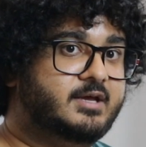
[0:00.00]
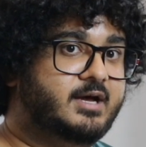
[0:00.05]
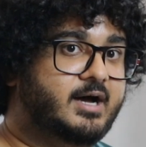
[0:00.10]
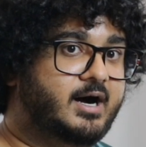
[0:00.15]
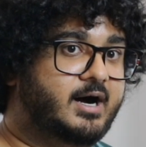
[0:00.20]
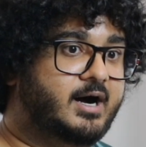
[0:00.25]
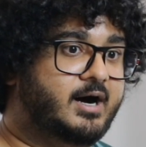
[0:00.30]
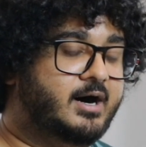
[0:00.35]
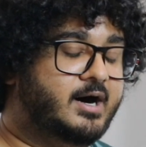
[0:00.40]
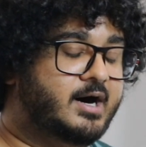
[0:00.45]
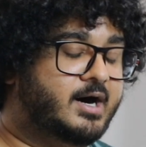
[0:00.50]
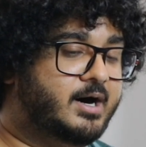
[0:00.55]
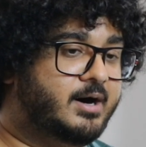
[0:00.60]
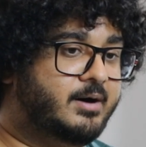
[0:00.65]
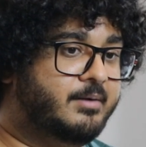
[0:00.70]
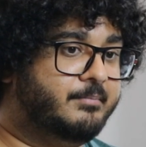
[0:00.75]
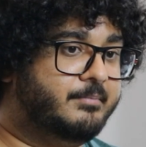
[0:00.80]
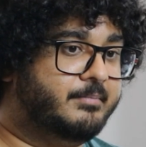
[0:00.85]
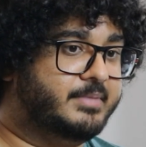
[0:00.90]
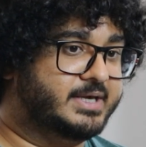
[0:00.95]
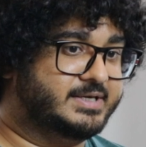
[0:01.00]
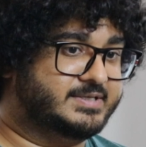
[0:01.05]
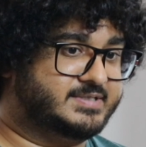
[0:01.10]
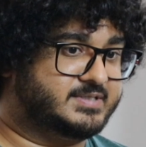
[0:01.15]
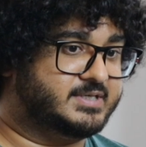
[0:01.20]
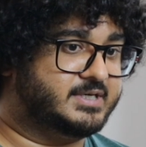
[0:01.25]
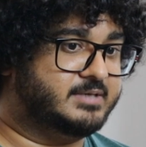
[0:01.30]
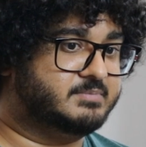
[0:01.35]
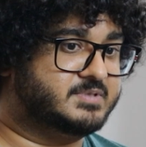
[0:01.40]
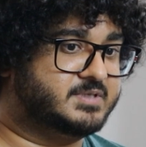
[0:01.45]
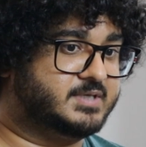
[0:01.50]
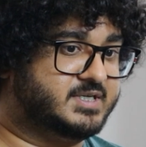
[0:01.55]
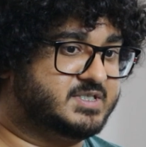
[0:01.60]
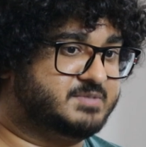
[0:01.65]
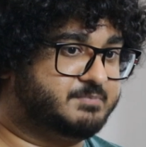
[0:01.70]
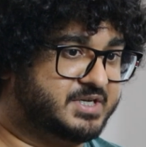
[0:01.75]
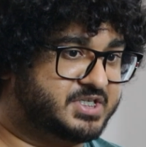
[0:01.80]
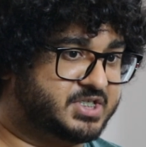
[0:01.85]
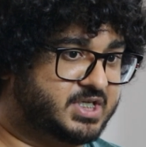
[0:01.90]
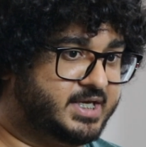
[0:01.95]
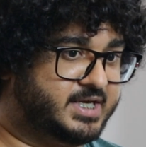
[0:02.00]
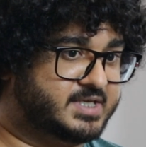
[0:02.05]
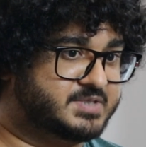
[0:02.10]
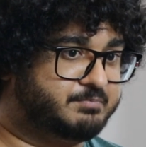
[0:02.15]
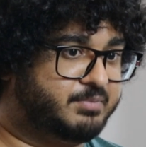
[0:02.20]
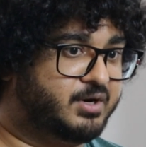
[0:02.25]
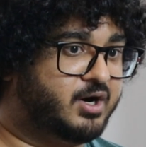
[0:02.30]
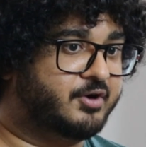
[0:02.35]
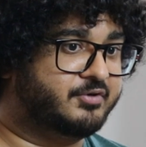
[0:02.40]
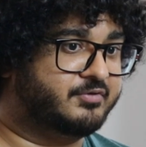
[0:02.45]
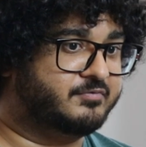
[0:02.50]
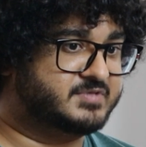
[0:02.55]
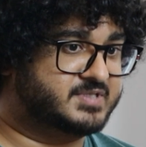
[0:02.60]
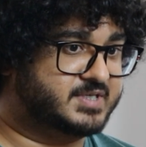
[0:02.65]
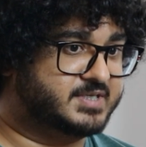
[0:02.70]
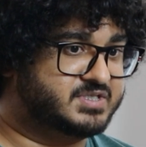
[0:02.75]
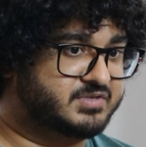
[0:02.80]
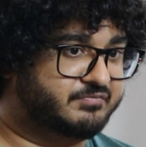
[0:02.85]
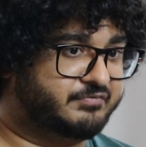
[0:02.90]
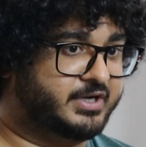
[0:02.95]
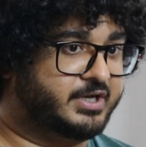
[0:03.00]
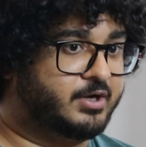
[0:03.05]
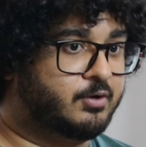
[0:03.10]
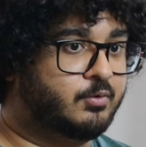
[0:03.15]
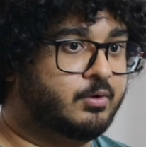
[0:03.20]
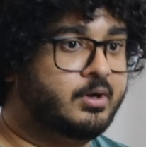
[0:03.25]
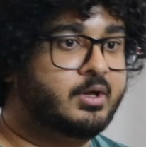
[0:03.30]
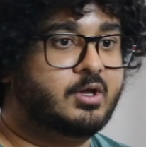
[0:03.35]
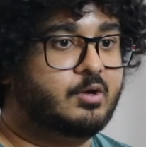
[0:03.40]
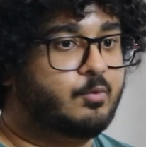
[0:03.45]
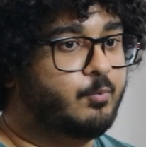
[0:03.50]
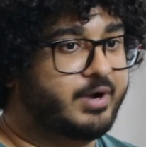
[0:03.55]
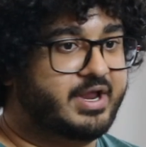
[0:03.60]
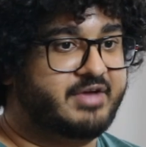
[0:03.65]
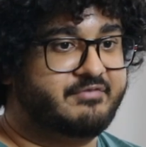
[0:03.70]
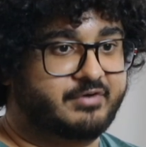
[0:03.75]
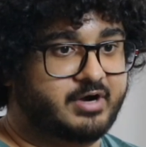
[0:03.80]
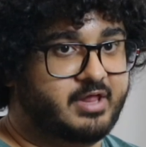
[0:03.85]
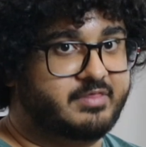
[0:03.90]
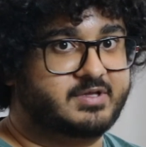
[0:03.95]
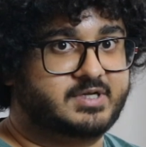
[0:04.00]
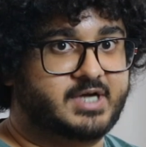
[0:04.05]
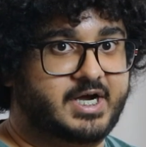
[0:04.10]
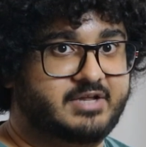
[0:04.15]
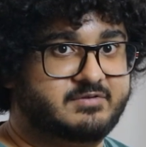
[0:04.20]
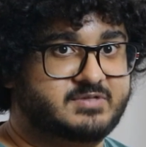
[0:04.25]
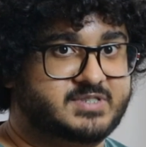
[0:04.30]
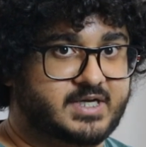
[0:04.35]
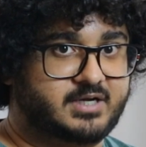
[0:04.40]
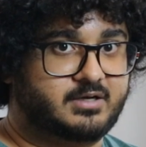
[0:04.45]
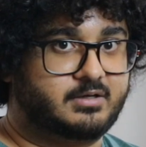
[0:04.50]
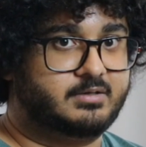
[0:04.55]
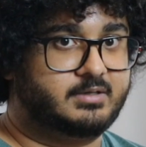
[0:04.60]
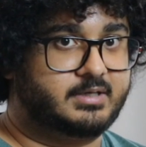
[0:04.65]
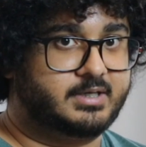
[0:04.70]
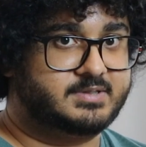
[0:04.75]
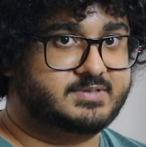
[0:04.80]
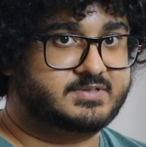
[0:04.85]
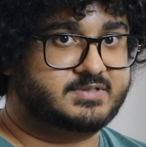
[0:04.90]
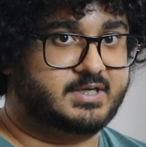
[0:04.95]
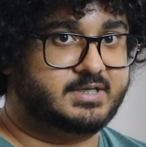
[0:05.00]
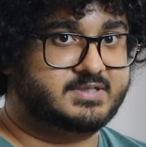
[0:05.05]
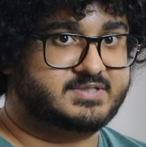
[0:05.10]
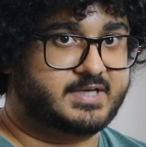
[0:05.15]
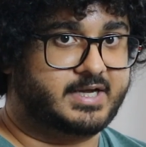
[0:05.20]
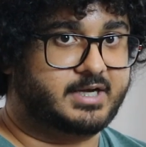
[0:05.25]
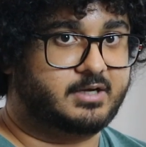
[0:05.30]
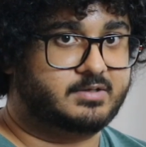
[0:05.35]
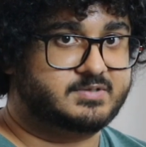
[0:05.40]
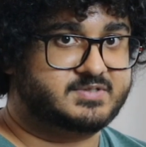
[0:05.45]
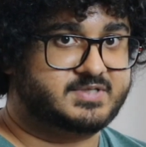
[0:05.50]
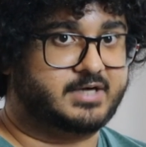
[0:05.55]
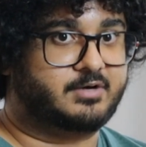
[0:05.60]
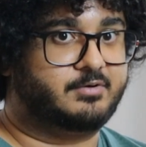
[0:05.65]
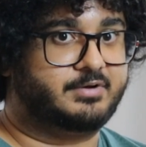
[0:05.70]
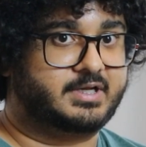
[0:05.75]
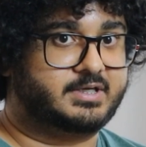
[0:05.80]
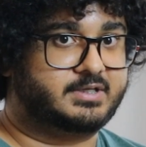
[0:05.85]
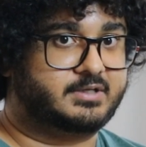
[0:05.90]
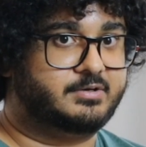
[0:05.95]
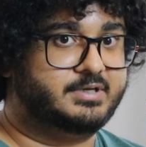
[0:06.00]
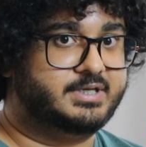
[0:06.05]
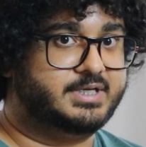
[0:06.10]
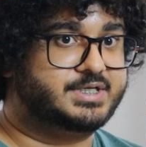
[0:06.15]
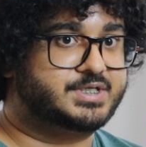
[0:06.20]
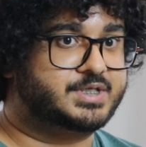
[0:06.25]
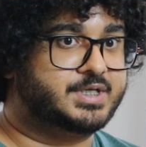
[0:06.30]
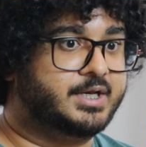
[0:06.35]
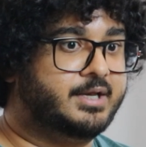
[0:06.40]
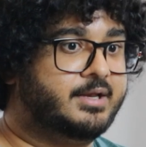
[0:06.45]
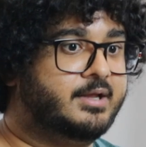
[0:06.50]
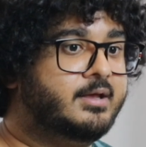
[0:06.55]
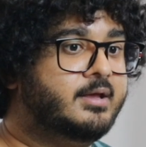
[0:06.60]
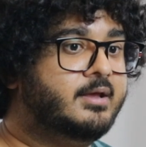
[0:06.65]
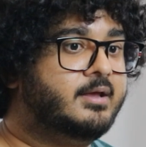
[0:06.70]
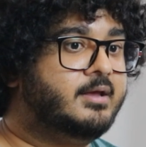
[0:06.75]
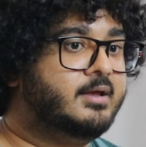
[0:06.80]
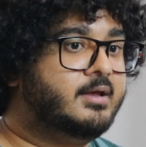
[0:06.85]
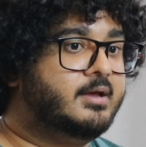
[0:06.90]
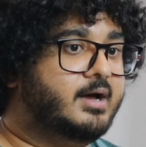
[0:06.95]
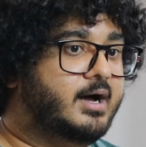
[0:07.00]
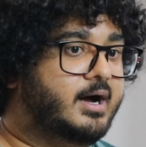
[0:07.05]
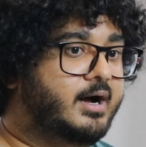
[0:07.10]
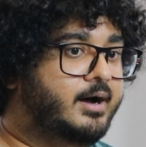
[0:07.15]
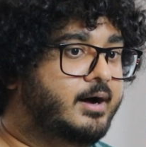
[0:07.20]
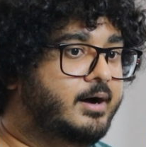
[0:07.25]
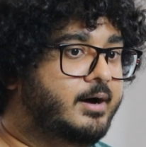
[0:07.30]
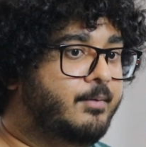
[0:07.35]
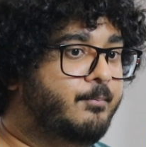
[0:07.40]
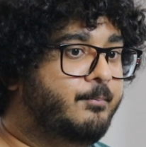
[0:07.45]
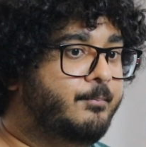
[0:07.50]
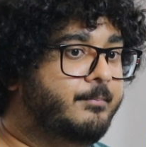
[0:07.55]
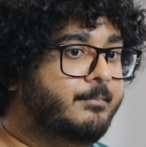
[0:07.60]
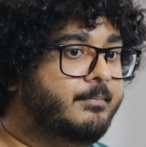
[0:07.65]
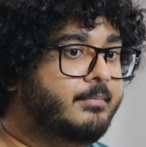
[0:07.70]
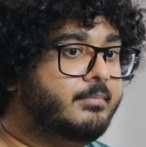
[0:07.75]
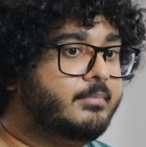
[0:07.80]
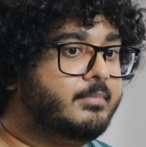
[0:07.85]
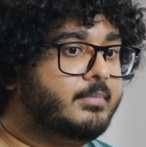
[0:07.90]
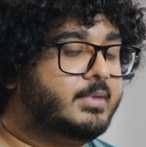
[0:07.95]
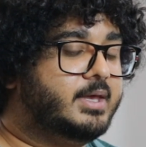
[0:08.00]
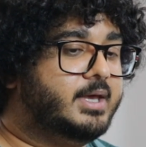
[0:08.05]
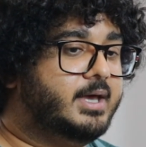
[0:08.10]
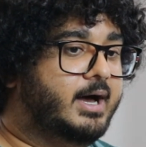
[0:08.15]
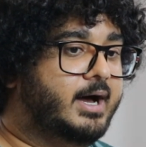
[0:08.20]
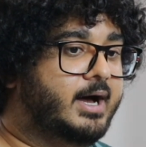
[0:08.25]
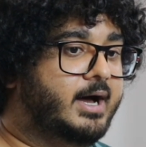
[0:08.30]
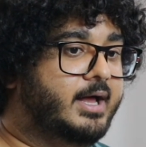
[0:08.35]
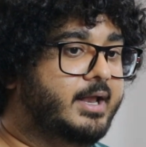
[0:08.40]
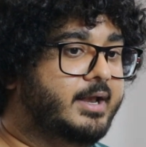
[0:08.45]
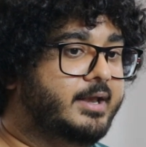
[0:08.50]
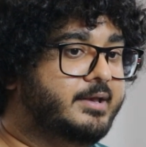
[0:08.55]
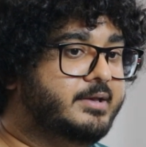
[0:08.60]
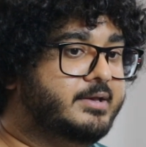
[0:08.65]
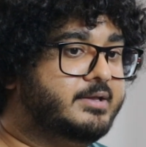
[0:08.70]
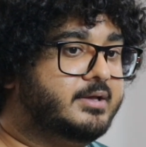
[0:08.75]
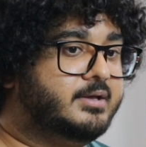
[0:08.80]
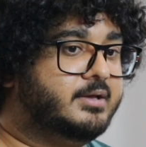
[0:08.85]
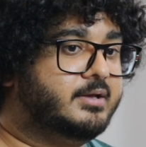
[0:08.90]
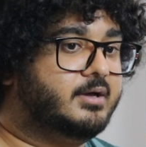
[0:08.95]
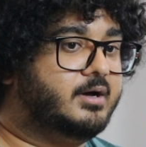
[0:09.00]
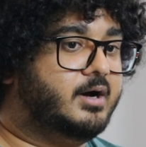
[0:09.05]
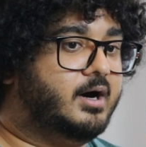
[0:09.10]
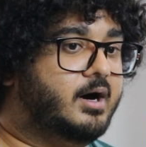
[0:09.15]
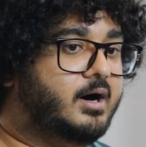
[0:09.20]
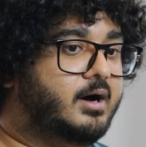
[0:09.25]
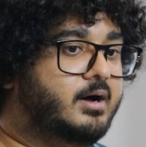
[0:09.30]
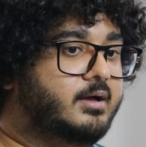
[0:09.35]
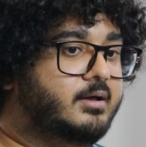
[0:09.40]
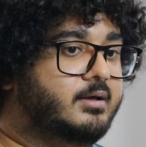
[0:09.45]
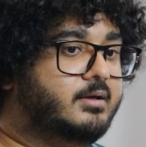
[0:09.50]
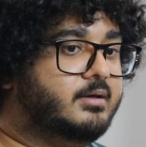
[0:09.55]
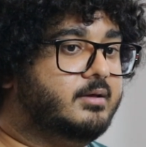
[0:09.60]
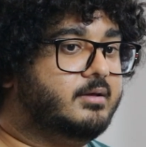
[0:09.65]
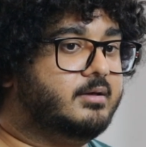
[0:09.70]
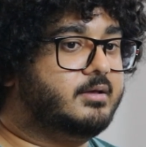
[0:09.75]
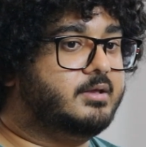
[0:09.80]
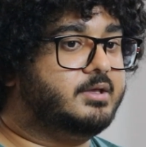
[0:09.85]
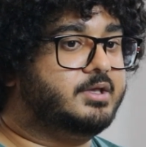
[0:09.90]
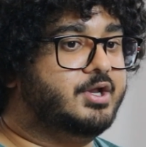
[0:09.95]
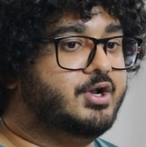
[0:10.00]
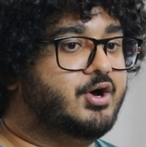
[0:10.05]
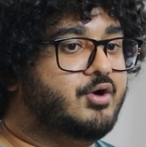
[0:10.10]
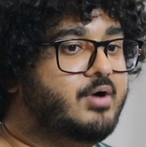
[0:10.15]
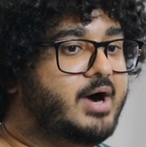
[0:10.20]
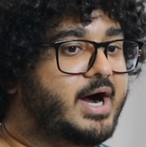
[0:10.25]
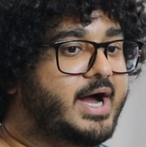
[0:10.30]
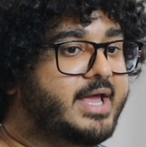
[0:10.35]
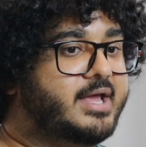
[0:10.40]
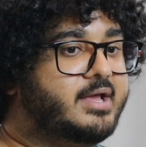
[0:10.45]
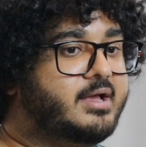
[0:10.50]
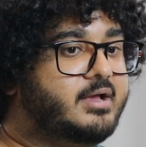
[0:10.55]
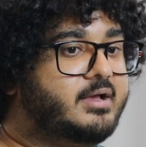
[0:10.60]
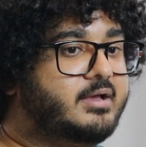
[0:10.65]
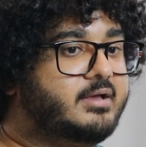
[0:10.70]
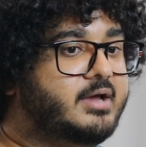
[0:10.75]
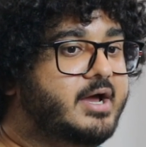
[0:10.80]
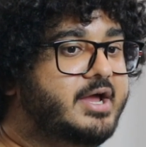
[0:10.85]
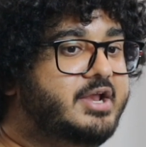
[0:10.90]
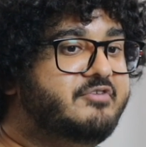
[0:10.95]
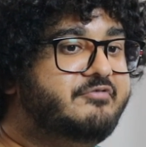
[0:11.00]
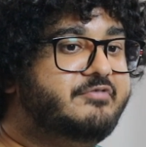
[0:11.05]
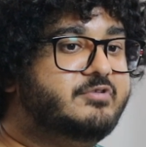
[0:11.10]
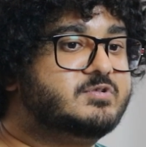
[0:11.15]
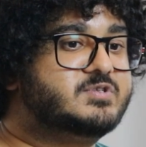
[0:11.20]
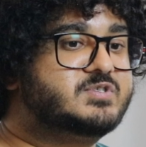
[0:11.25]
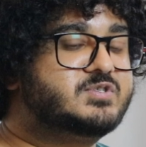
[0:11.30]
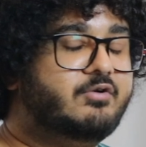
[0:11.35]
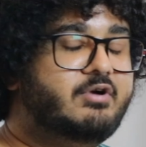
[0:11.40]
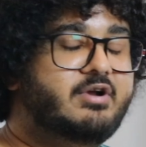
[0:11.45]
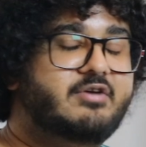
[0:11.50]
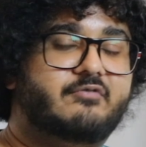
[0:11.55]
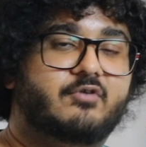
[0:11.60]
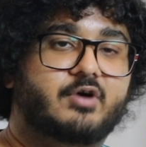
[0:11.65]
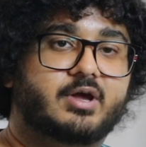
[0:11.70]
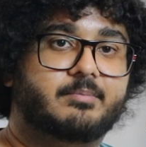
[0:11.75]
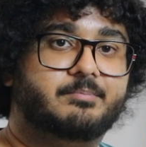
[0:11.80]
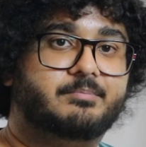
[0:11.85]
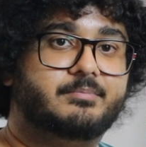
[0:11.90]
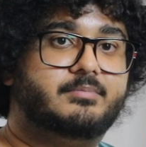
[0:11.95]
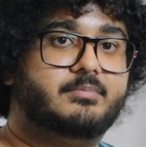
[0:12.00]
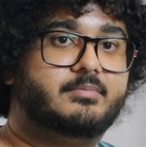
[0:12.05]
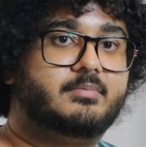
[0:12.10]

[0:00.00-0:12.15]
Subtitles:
It seems, especially as part of schizophrenia or whatever other kind of psychotic condition. And you know, I kind of feel sorry for him.